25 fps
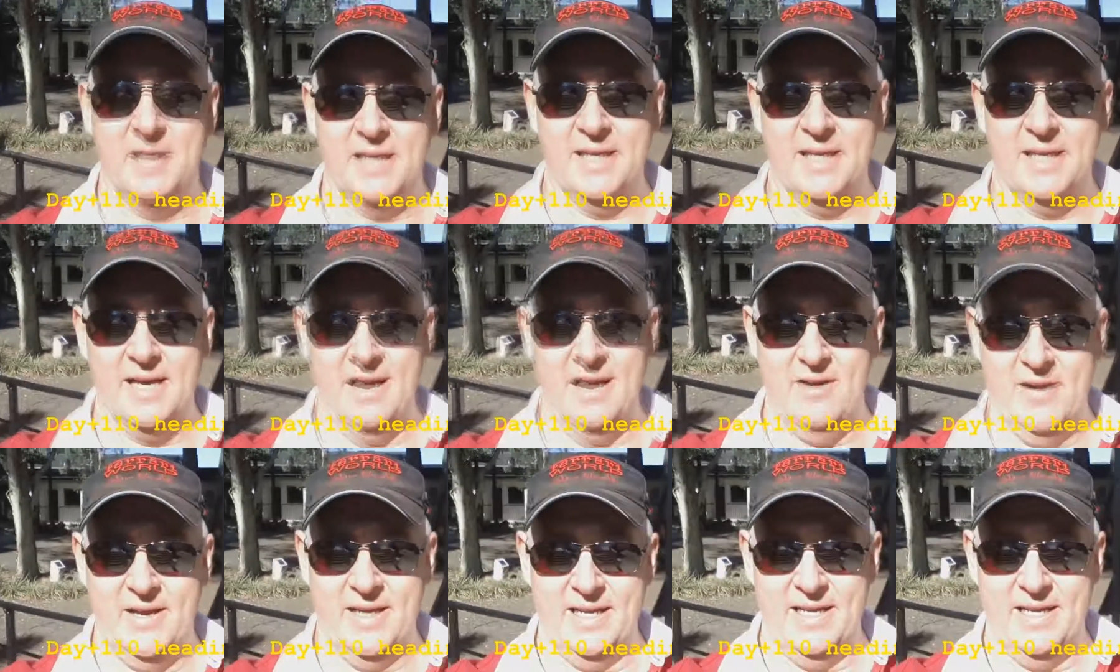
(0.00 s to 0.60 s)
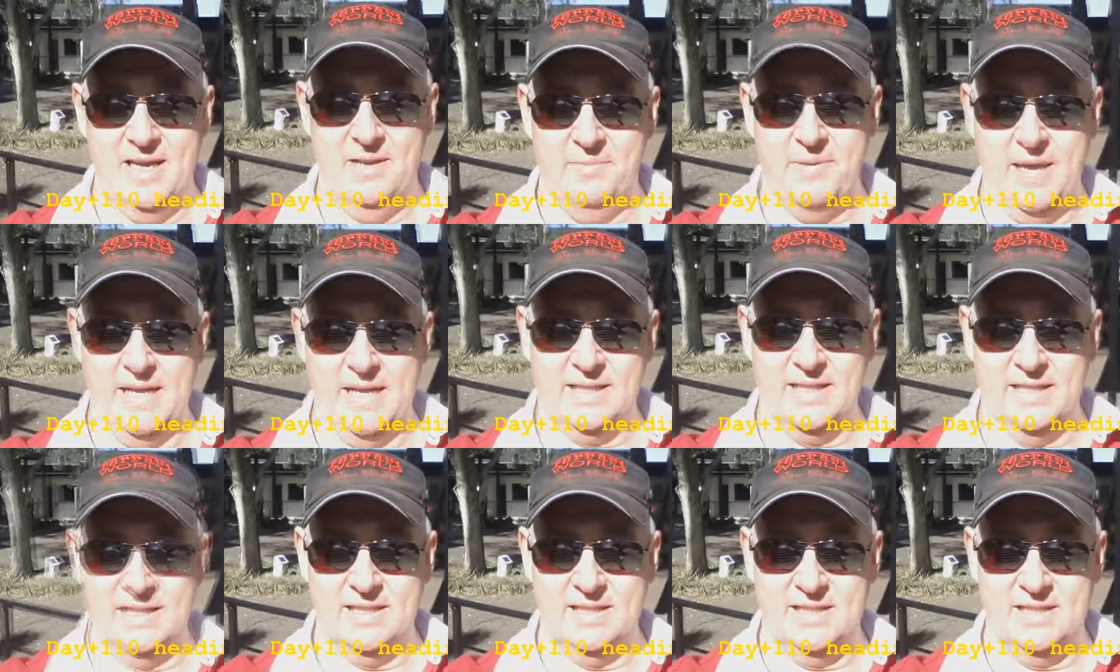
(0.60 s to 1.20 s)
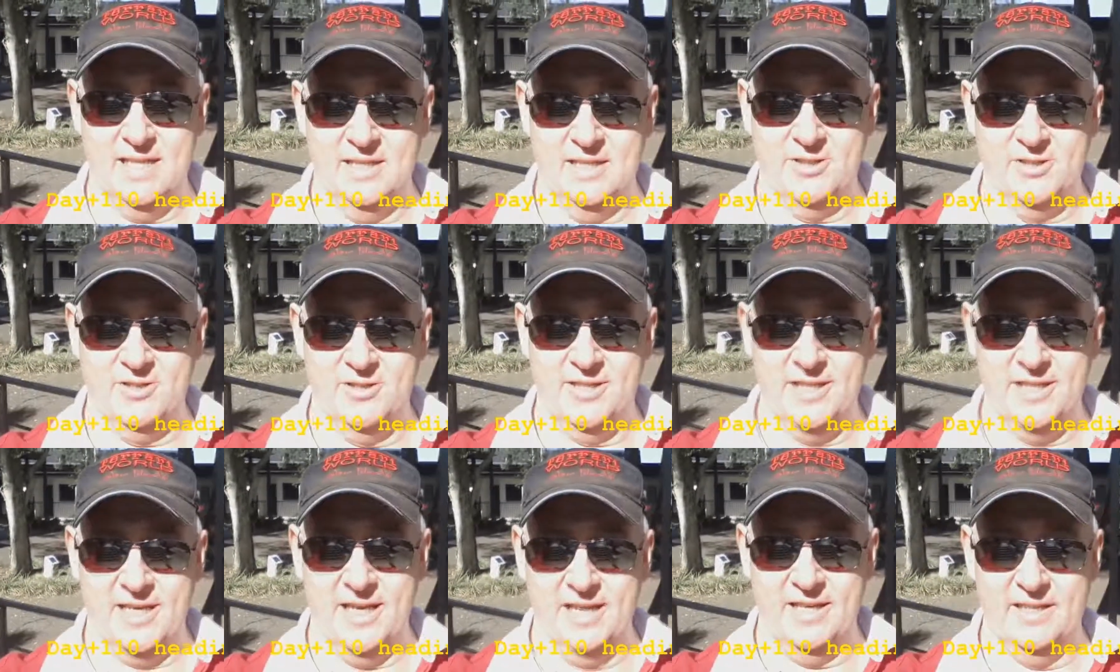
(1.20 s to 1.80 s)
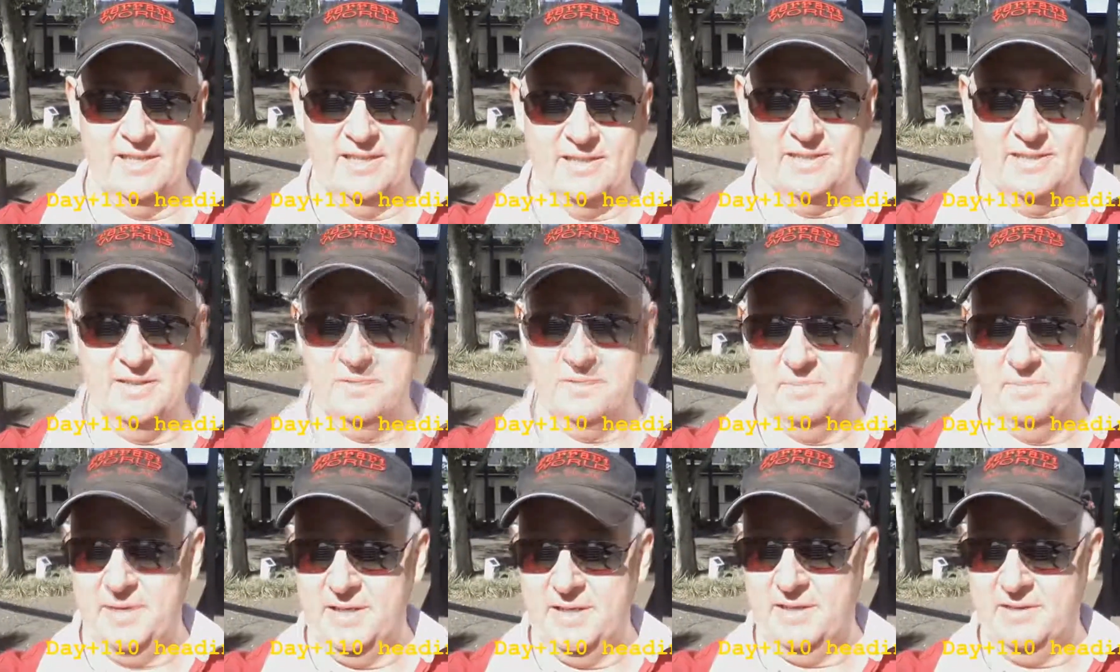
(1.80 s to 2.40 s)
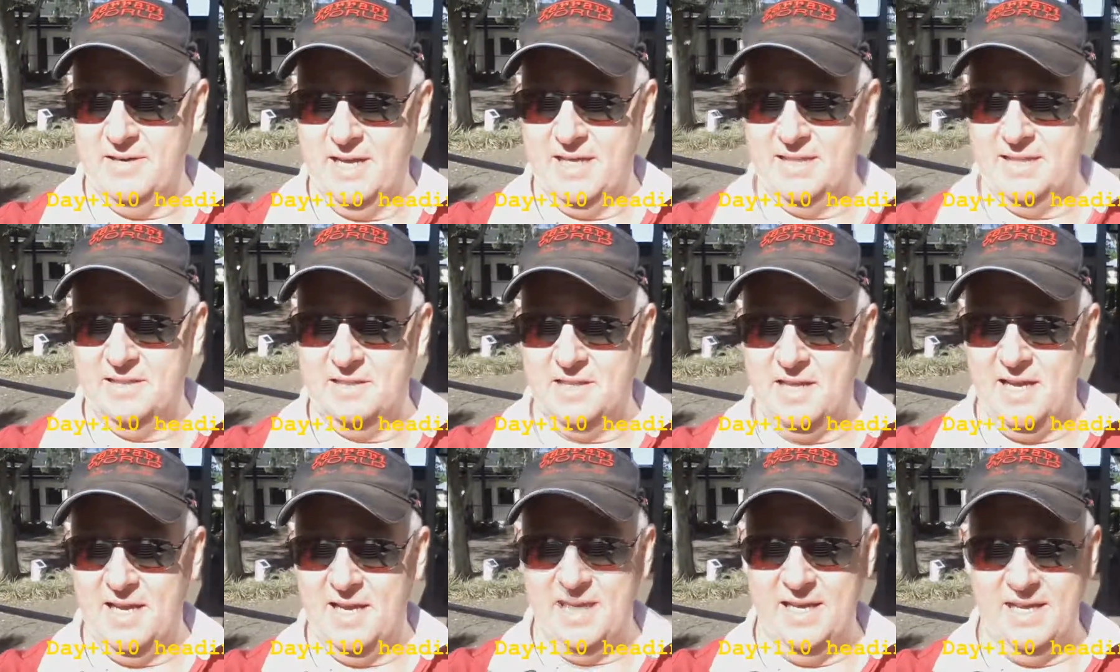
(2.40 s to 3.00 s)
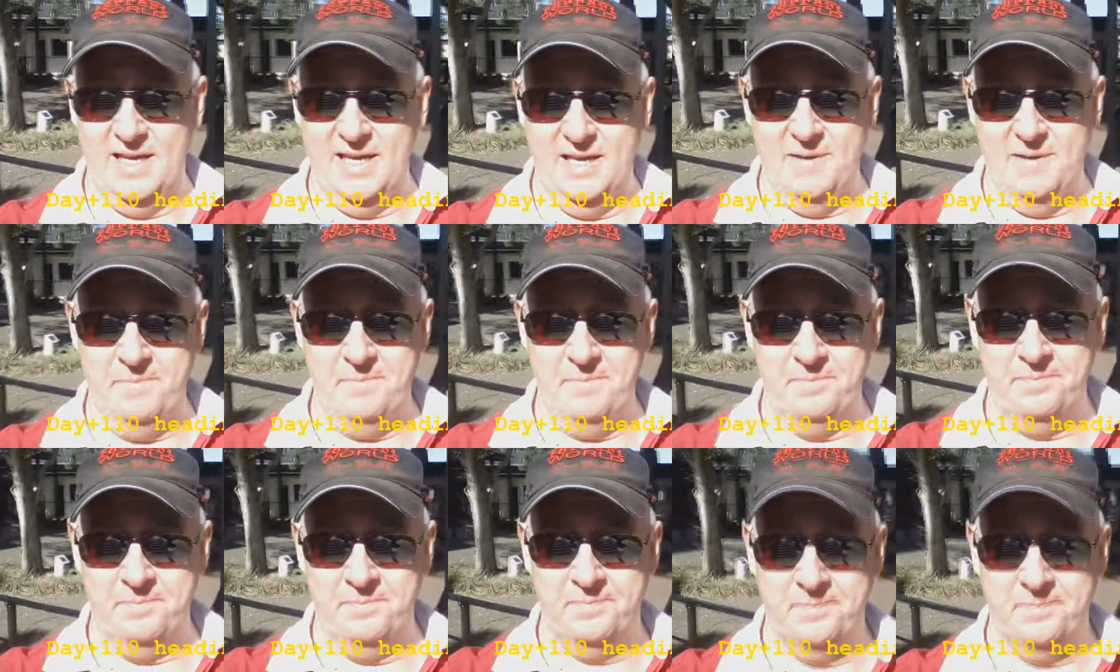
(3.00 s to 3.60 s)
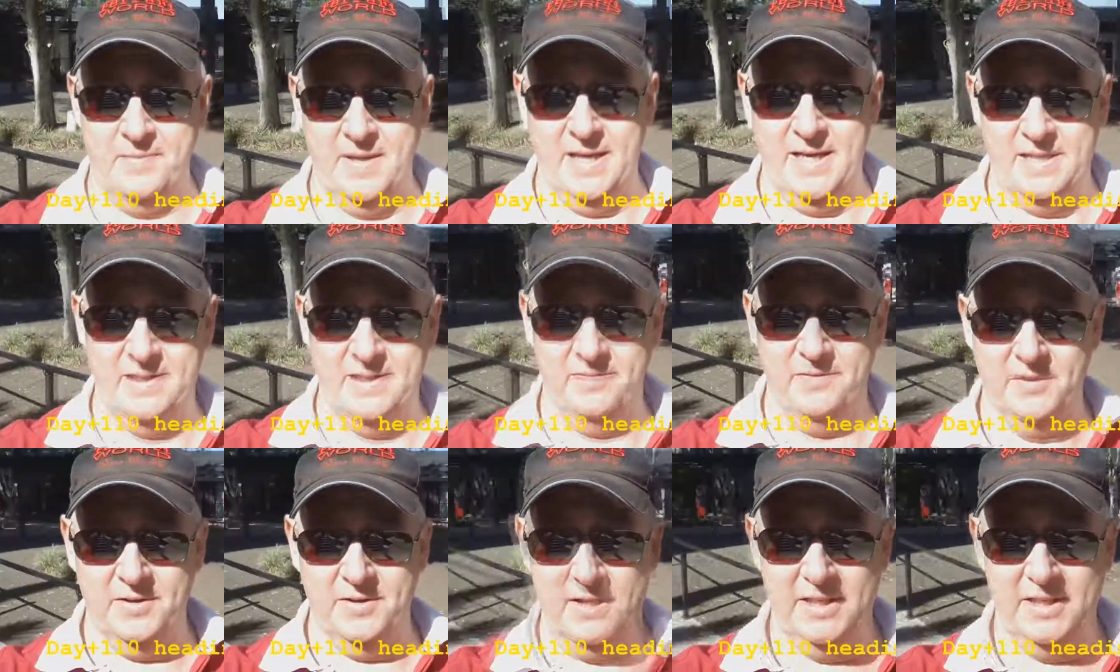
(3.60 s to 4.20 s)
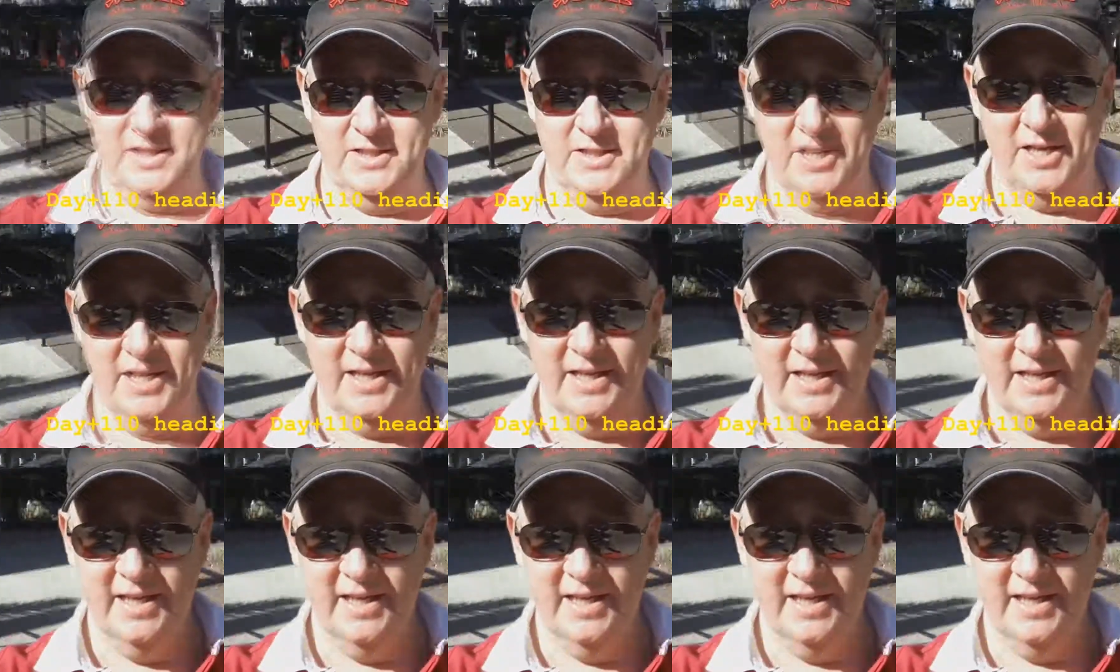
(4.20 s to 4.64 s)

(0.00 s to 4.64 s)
to get going and head back to the Sunshine Coast. It's been a great stay here at the village.